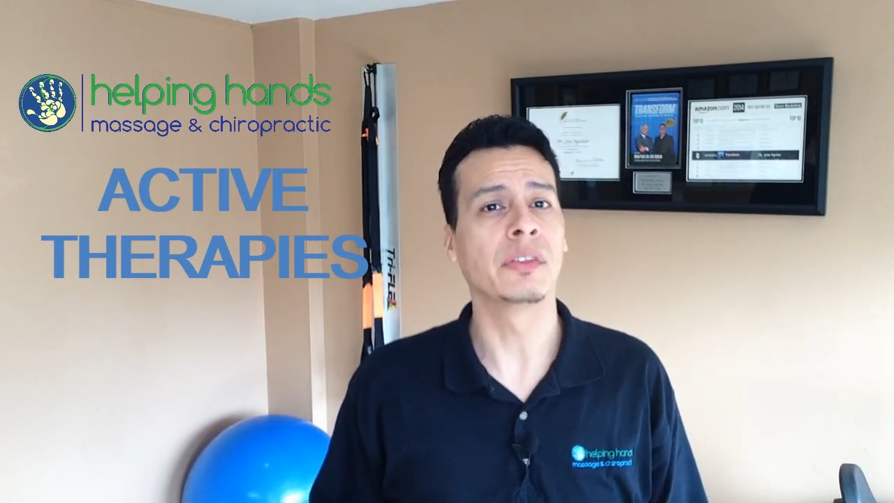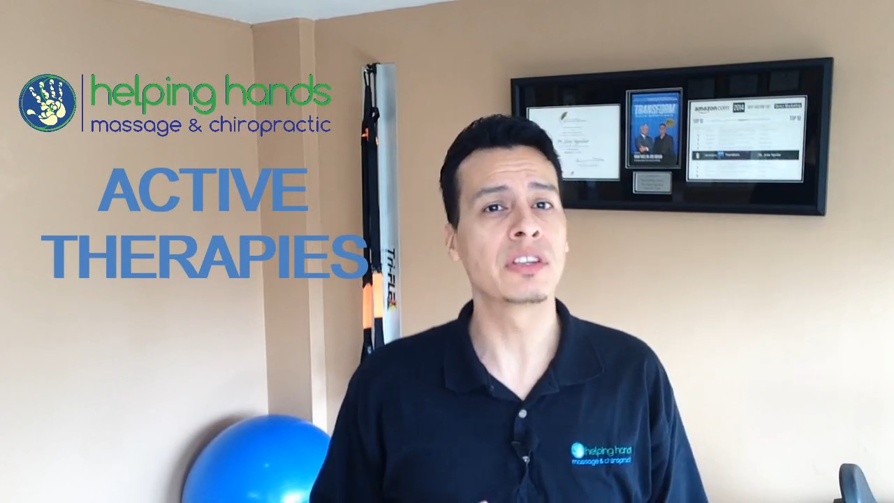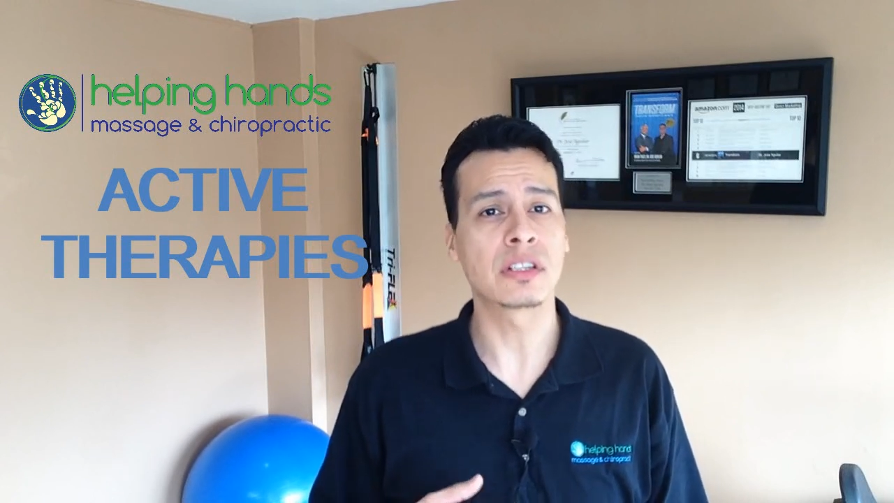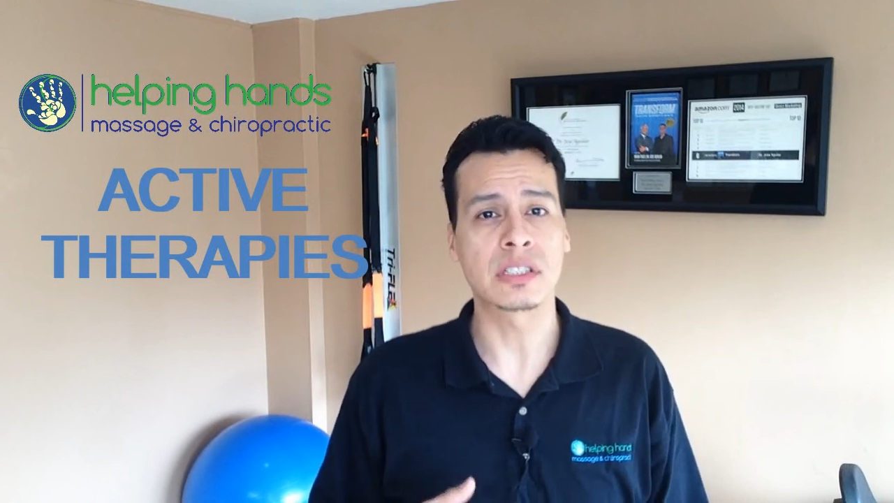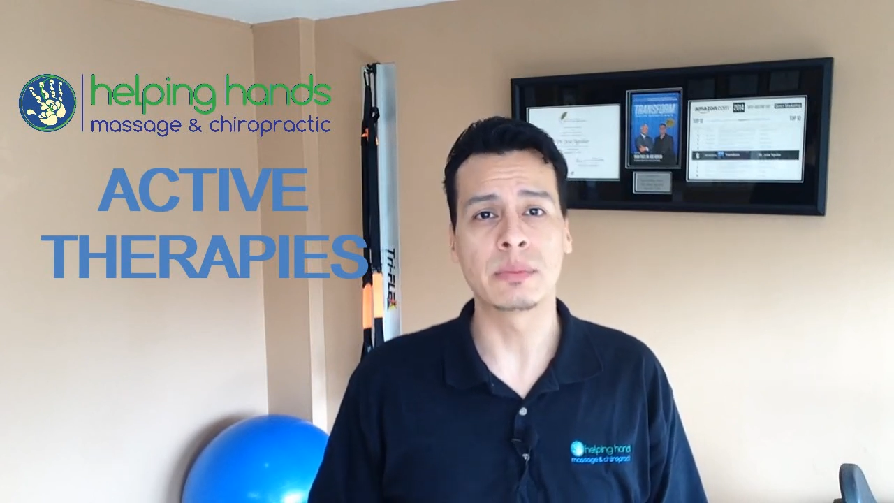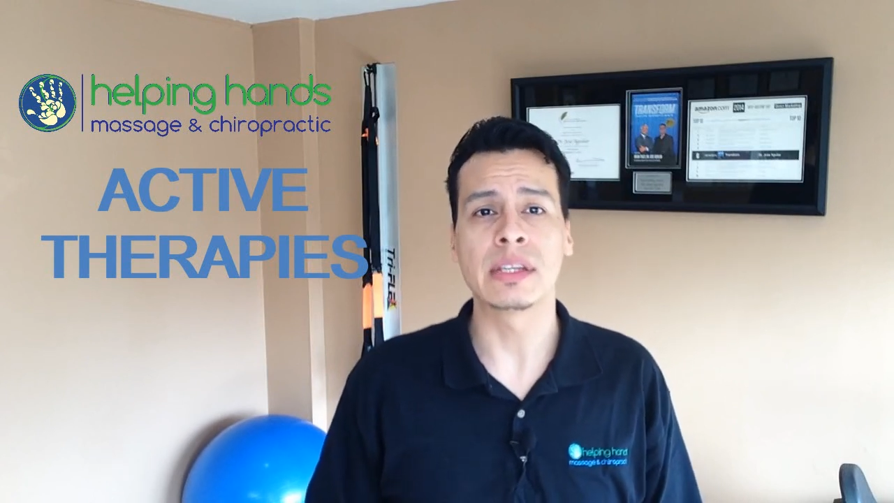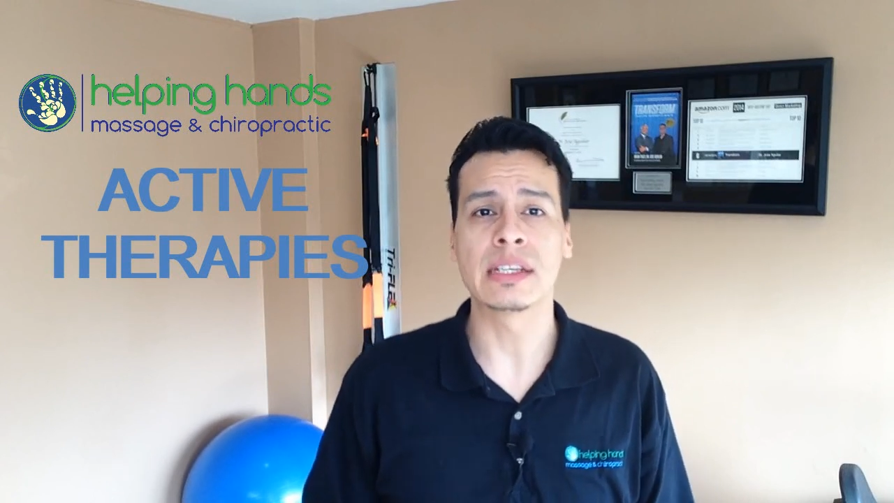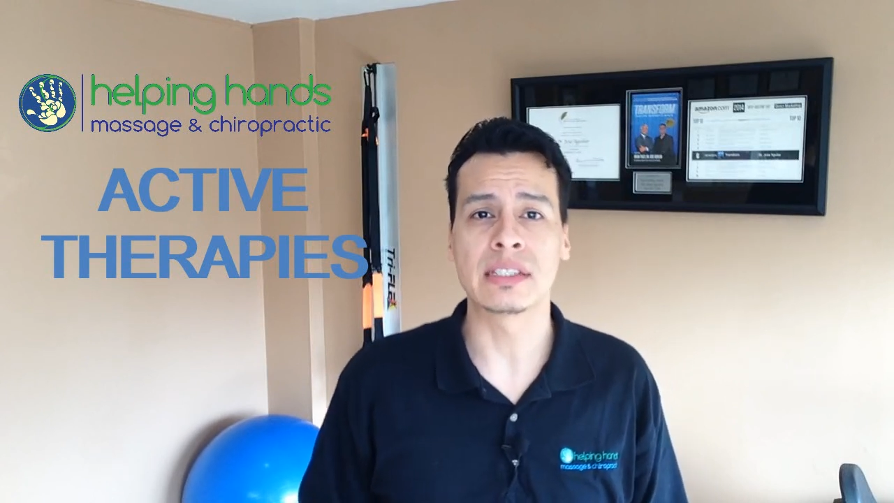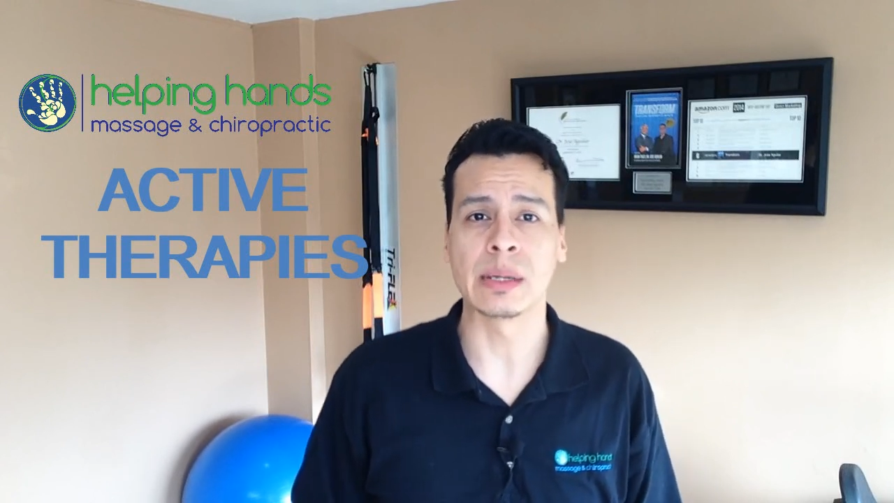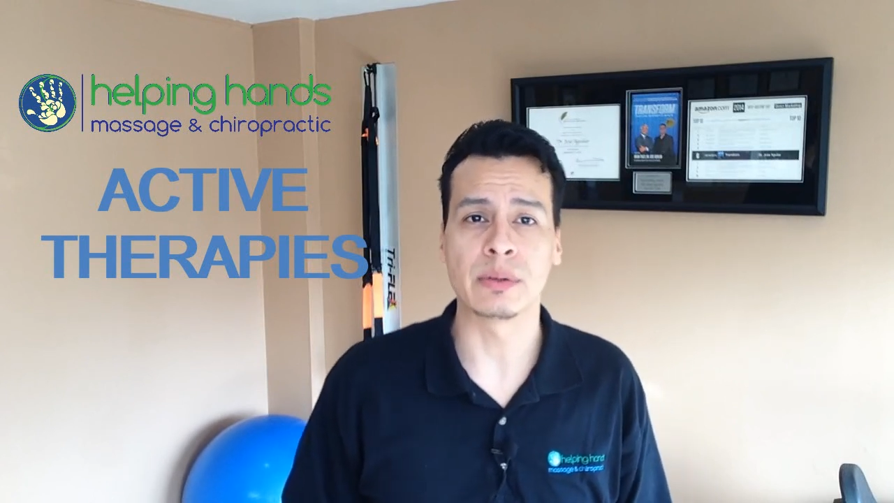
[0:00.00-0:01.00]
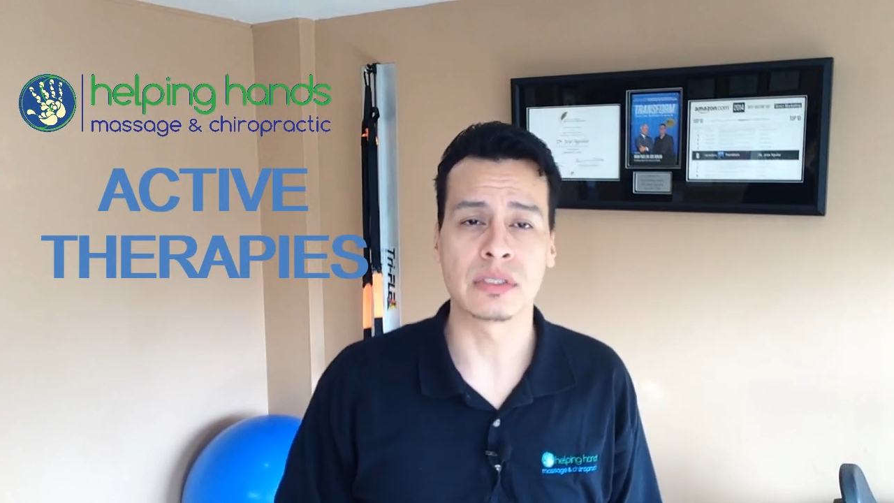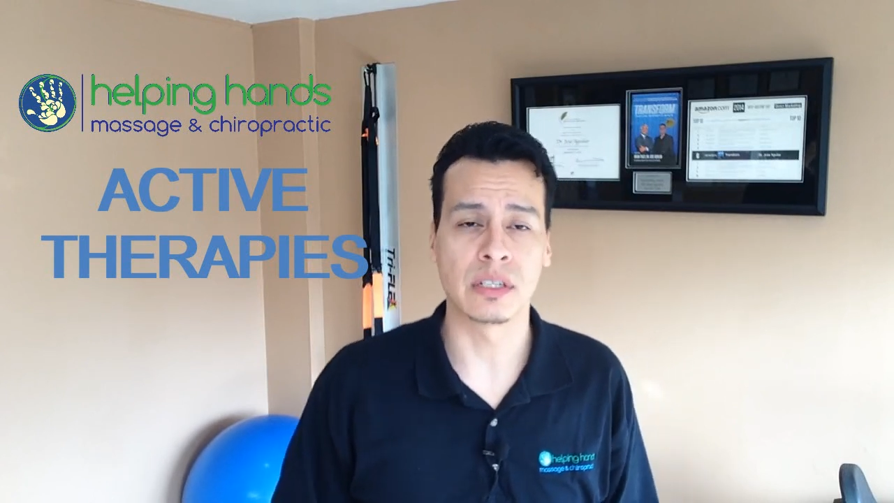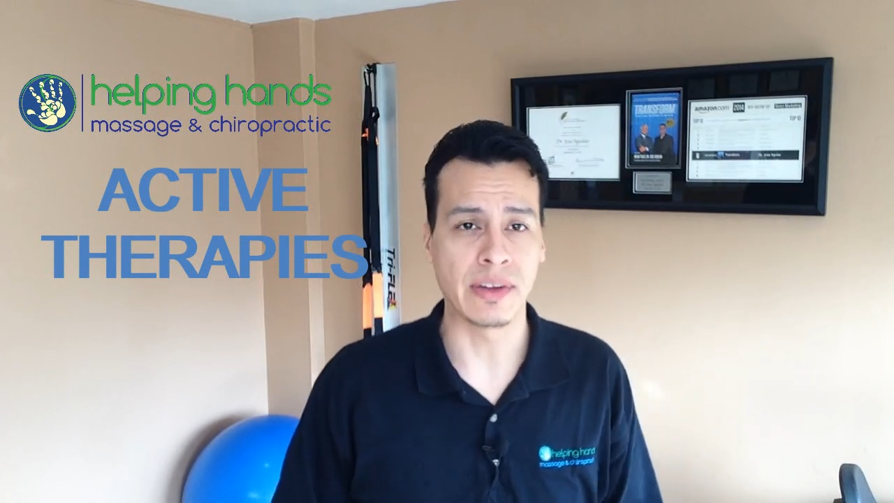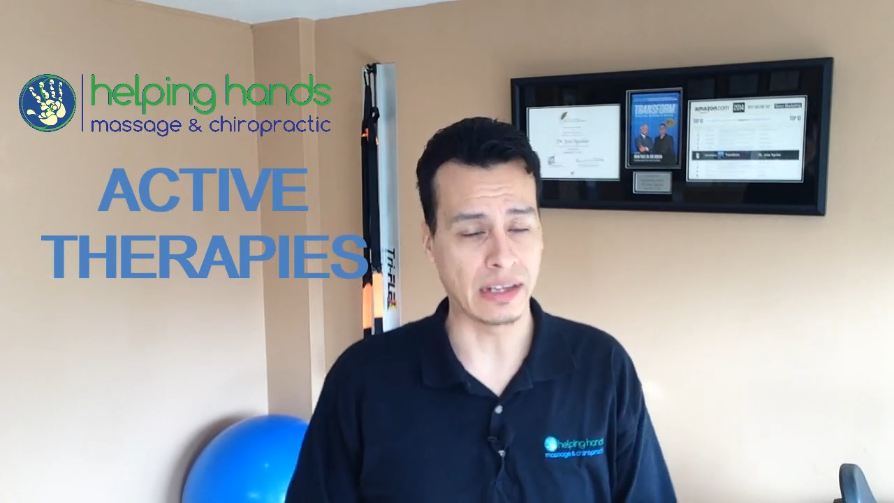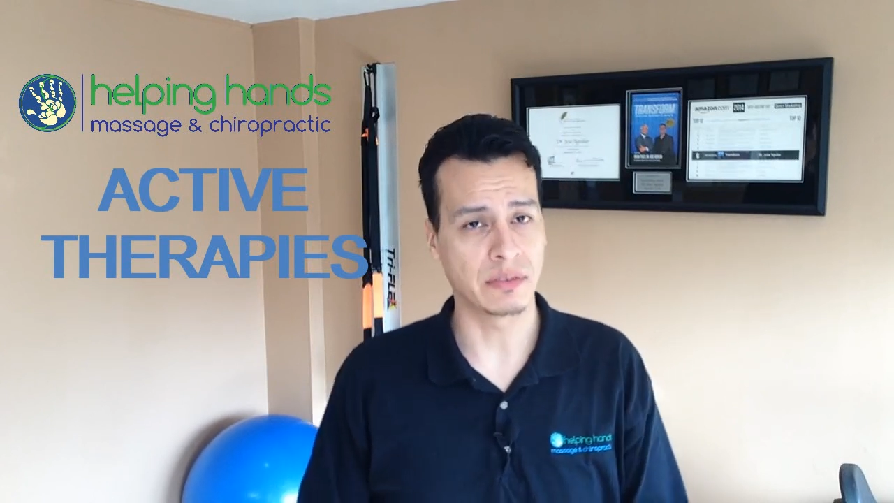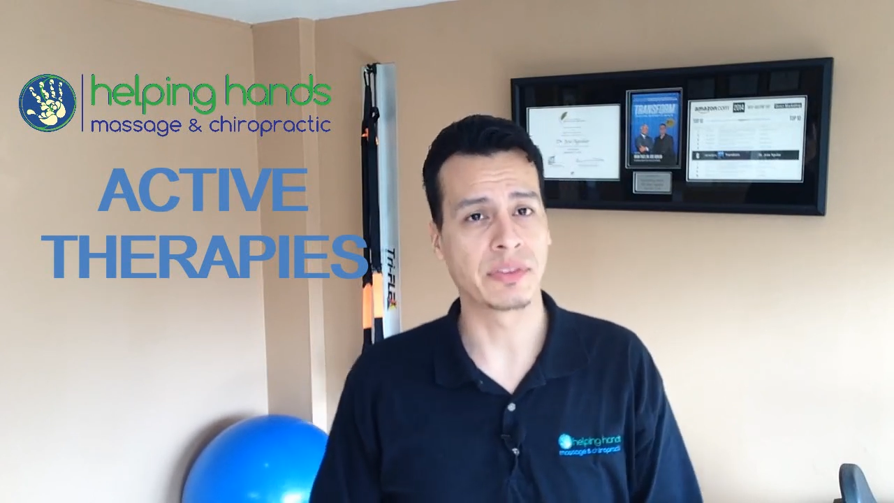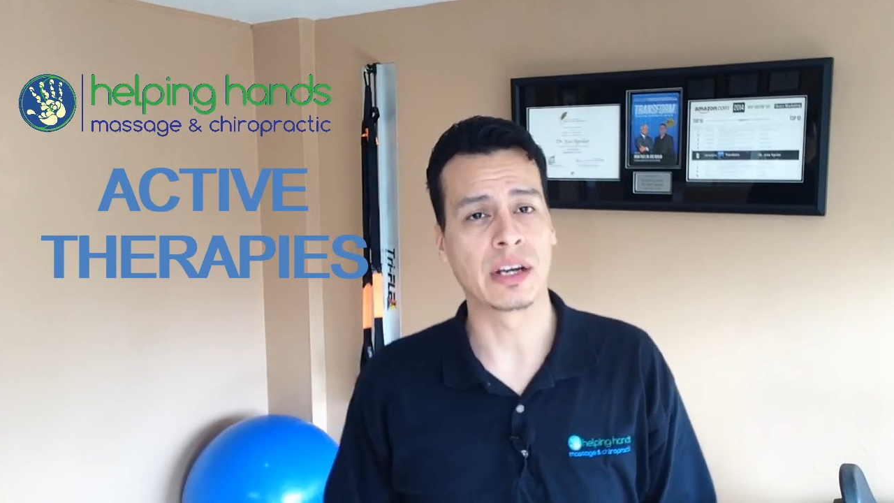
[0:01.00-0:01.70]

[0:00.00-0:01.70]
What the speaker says: these are some of the examples of active